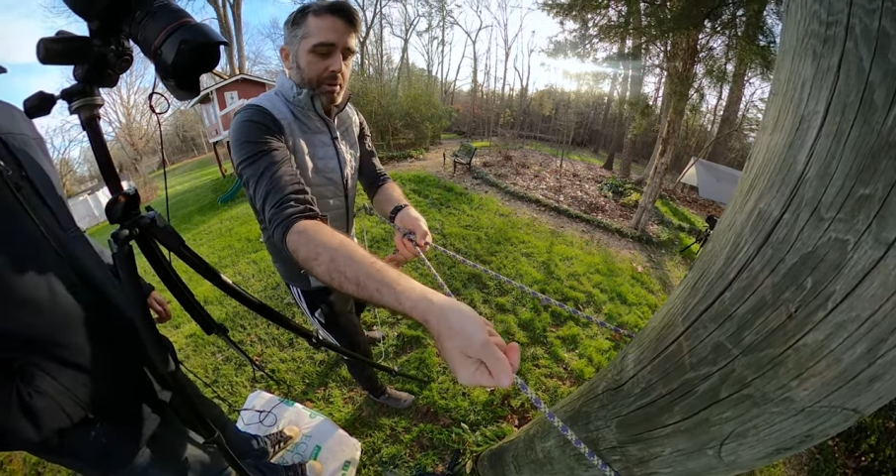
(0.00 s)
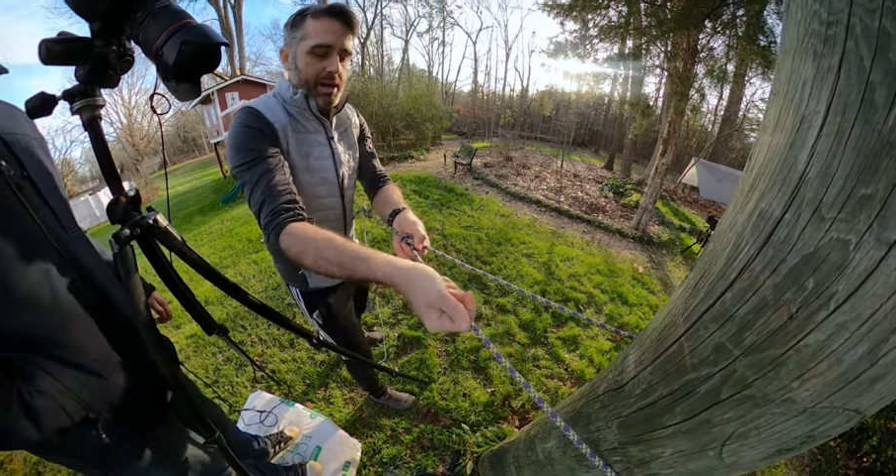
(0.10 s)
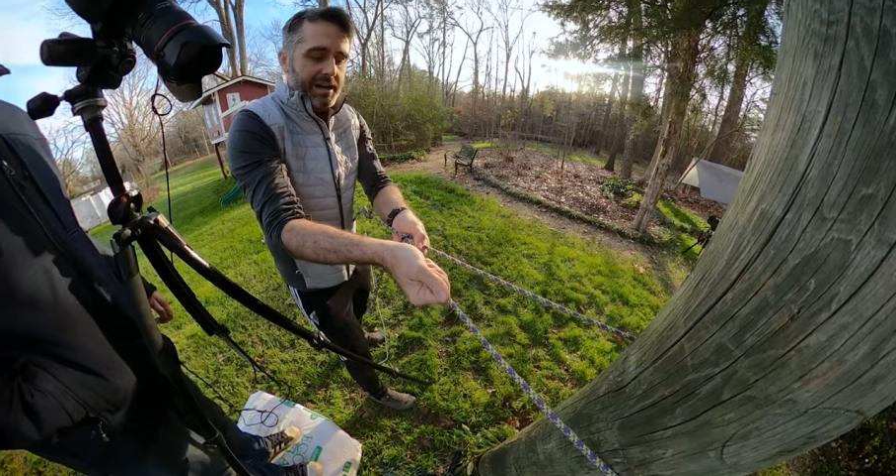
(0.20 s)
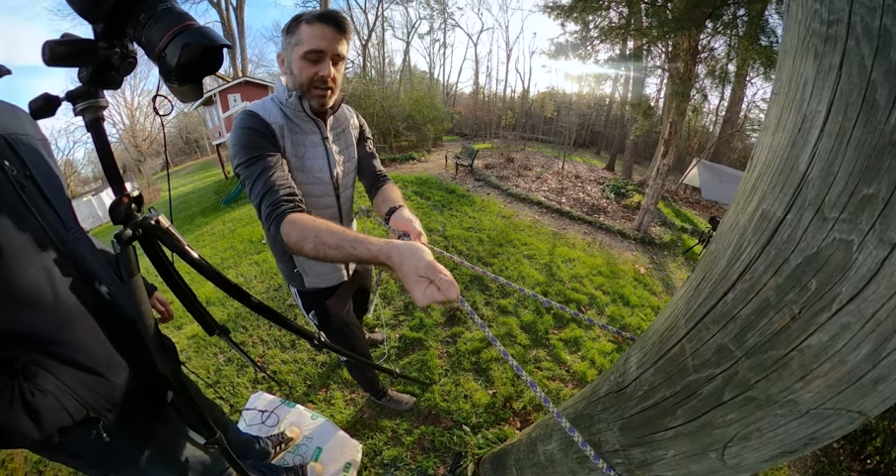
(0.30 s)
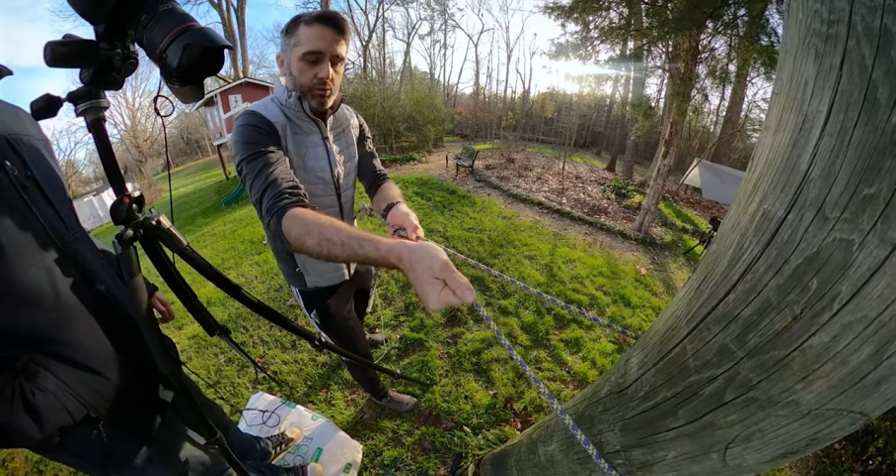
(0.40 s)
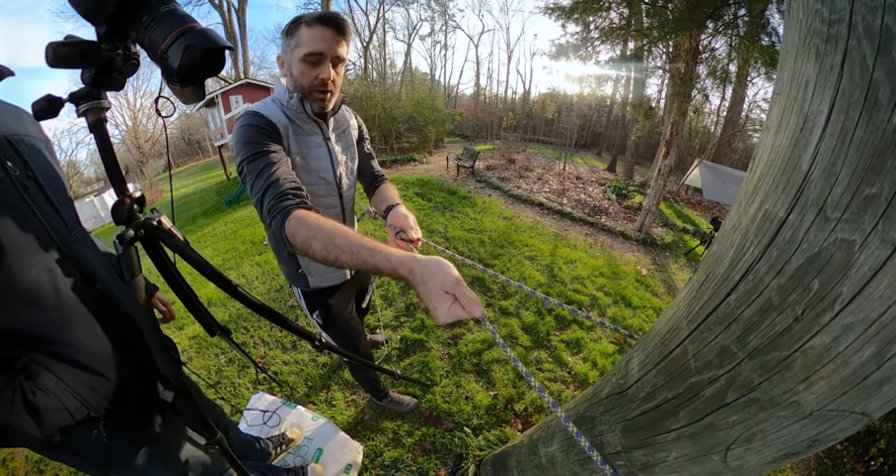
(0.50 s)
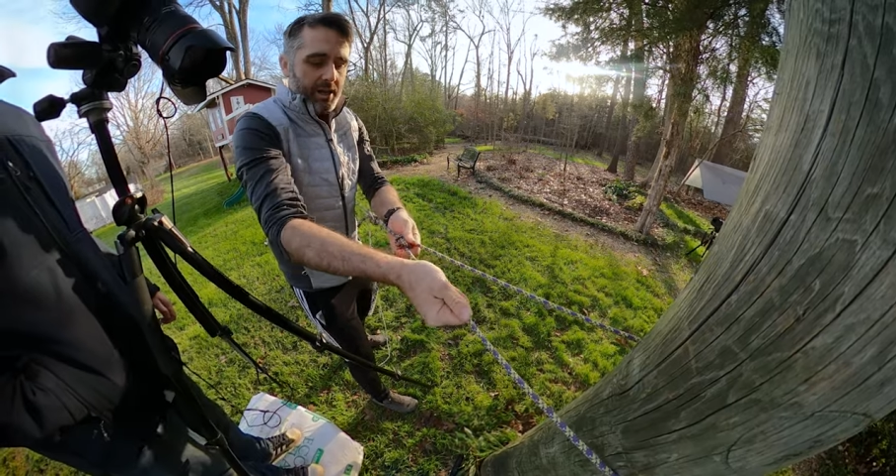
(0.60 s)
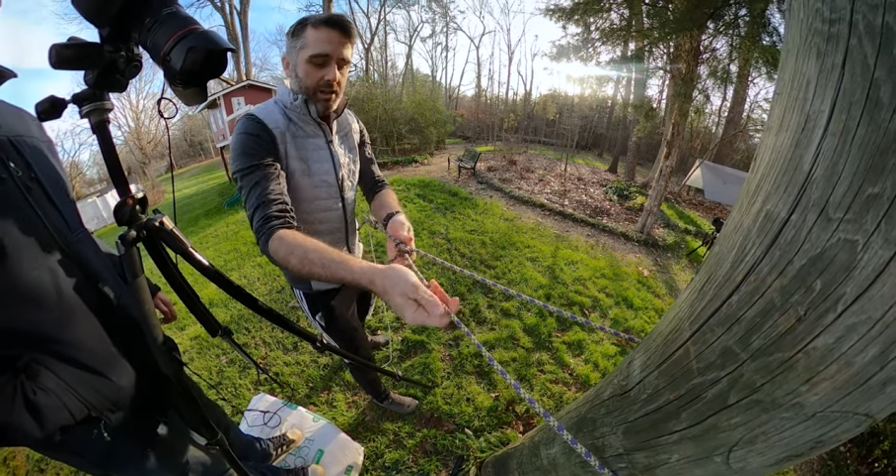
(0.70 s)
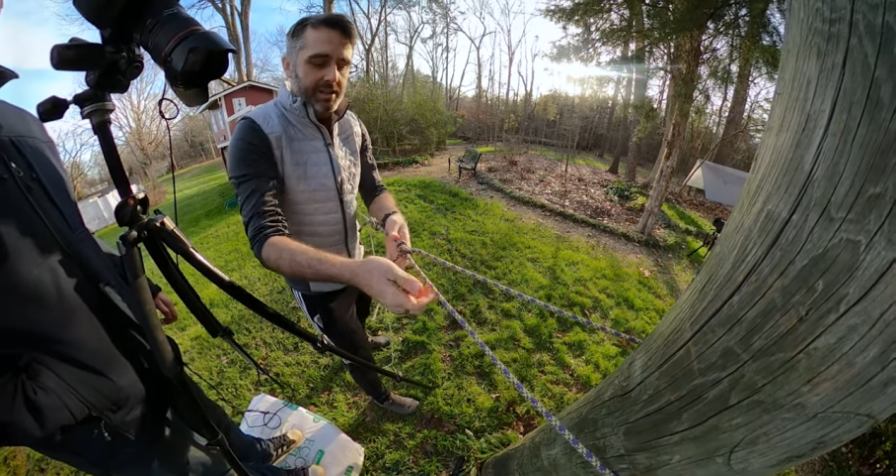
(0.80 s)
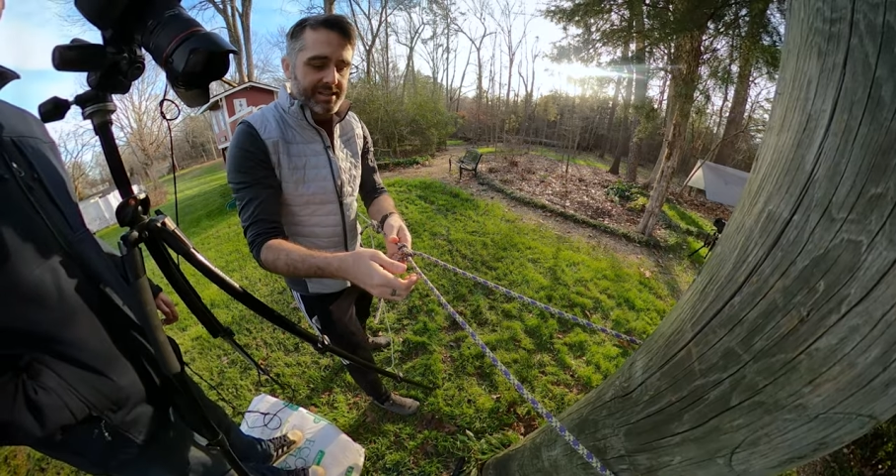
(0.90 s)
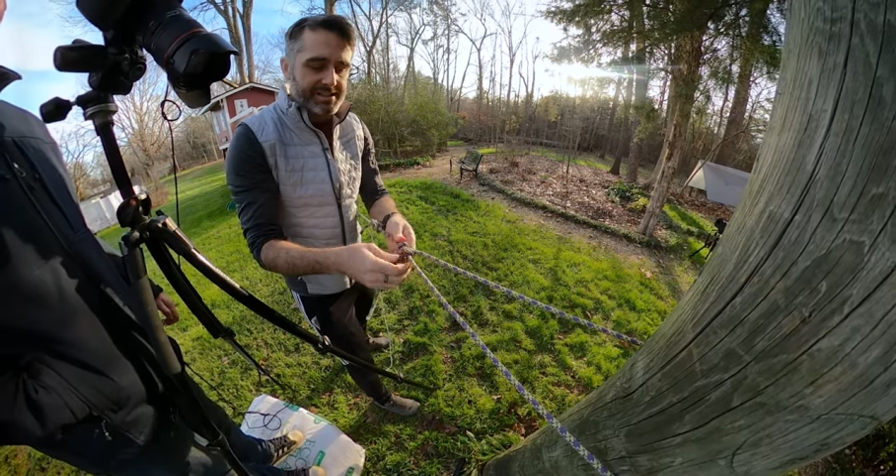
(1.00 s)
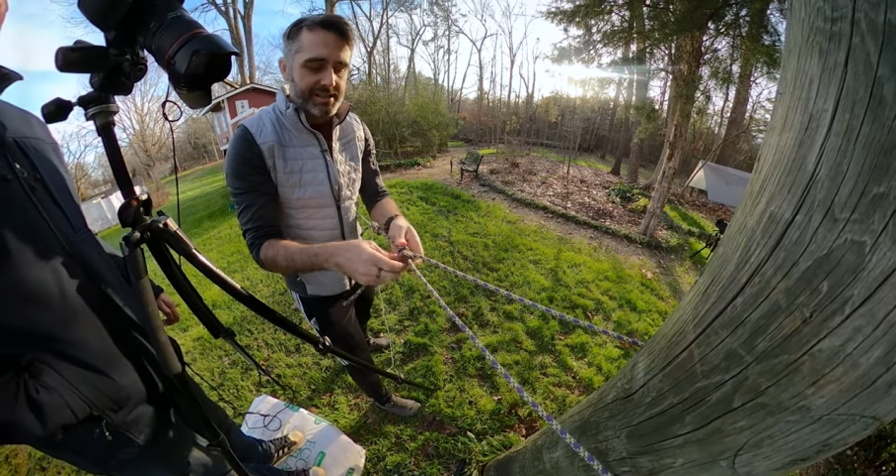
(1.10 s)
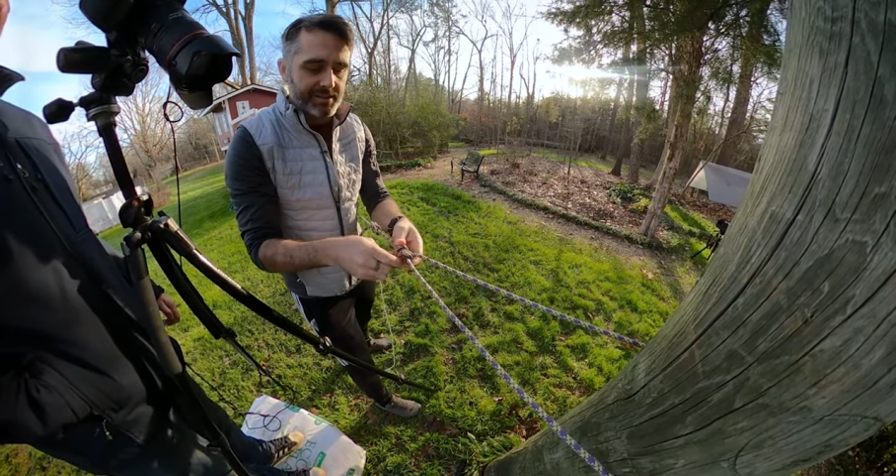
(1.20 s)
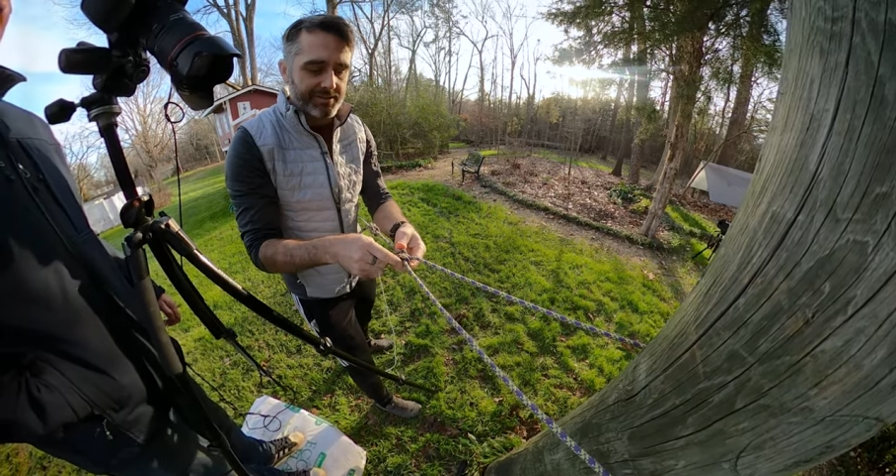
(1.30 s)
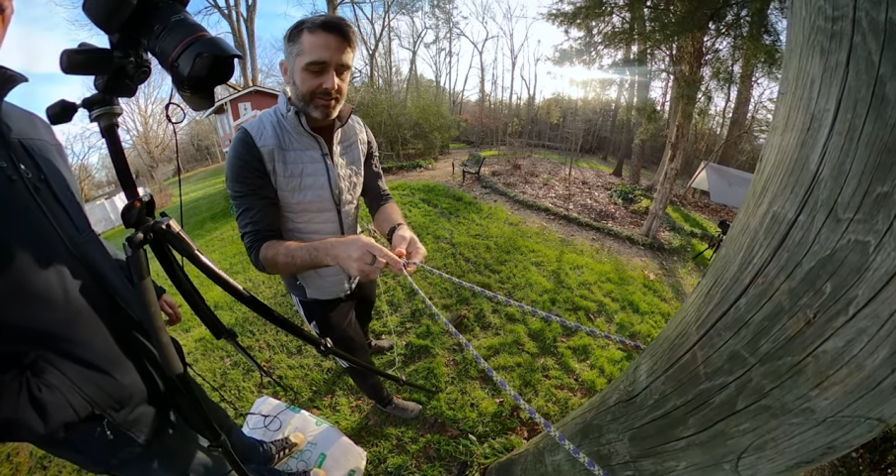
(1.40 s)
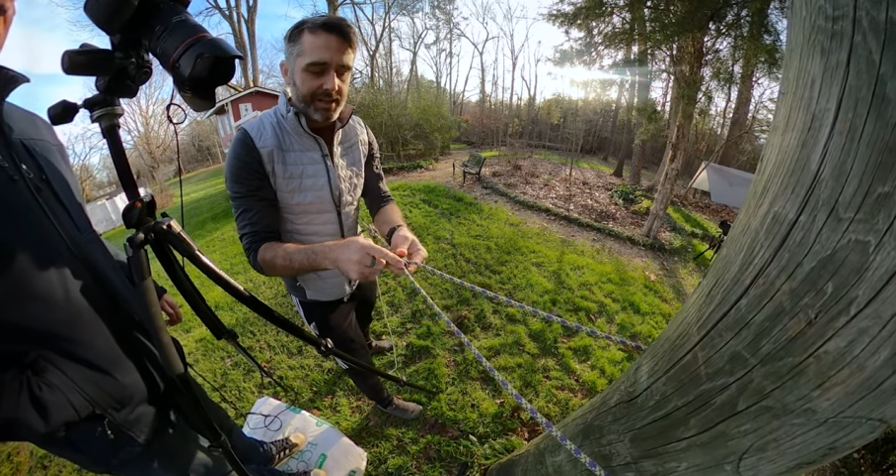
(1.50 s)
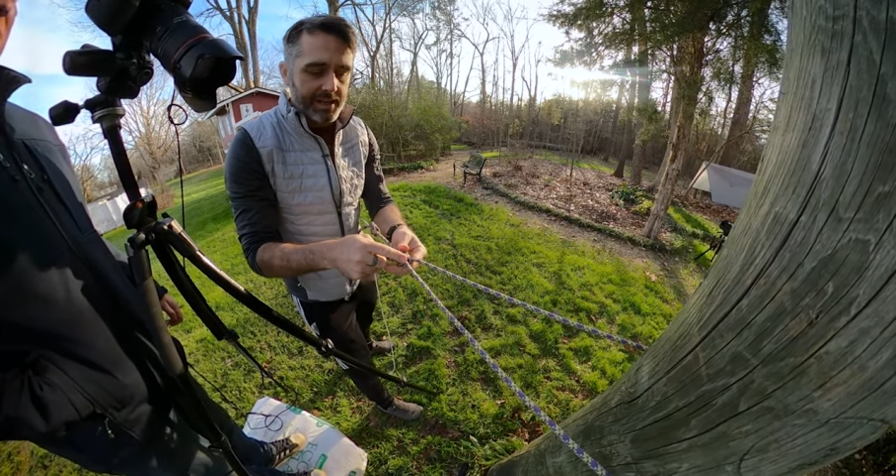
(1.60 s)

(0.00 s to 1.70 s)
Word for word: bind well on itself